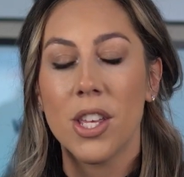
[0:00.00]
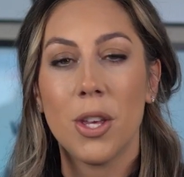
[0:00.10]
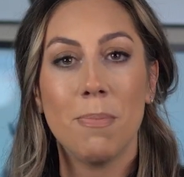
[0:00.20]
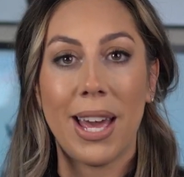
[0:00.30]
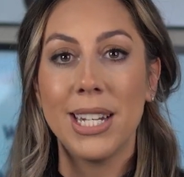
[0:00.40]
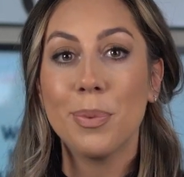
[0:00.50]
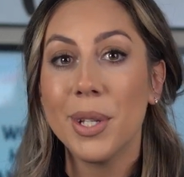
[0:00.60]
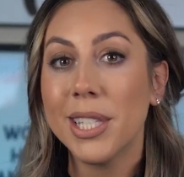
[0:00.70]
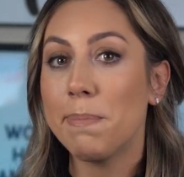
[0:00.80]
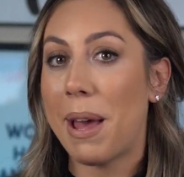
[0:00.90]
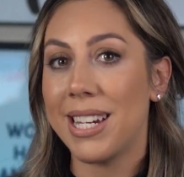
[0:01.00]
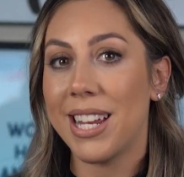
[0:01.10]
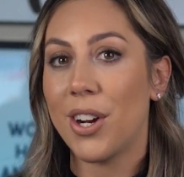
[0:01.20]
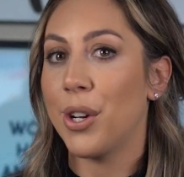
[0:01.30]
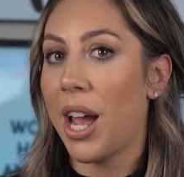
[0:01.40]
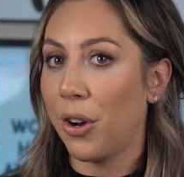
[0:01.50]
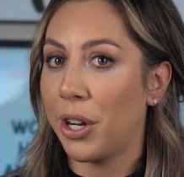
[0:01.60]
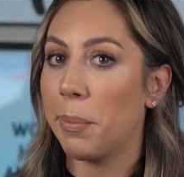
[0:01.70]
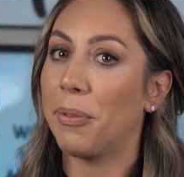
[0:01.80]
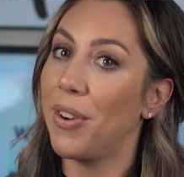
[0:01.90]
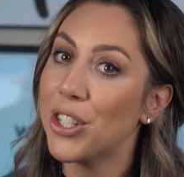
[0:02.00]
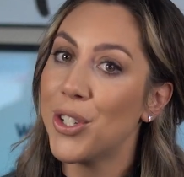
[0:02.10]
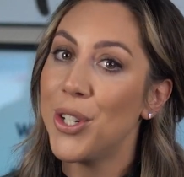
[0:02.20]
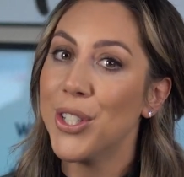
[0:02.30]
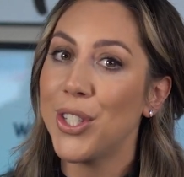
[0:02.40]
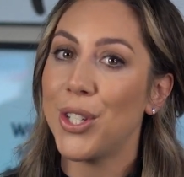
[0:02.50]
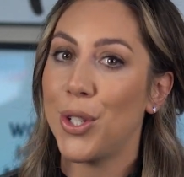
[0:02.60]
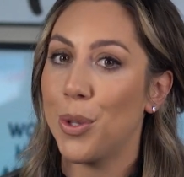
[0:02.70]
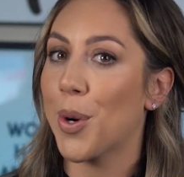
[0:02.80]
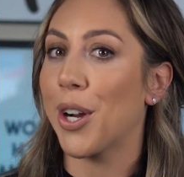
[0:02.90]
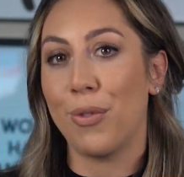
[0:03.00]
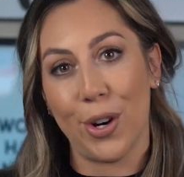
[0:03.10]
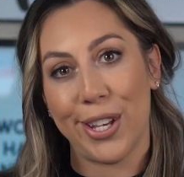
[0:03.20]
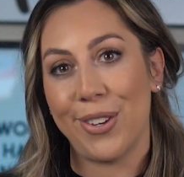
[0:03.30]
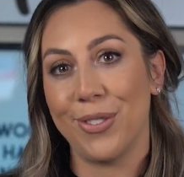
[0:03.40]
you might as well spend it on hiring a professional to do the work for you.